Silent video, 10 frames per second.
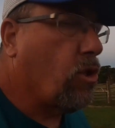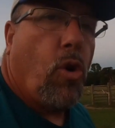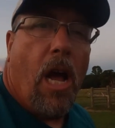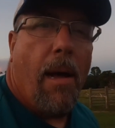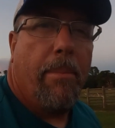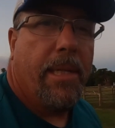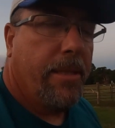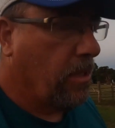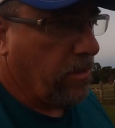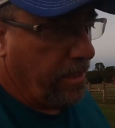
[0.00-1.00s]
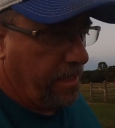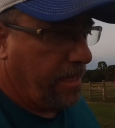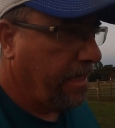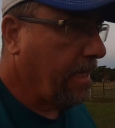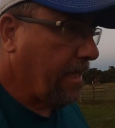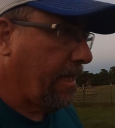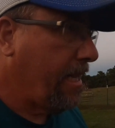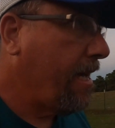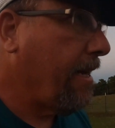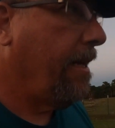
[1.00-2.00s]
of trauma or anything like
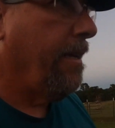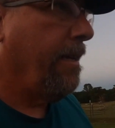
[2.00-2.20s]
that.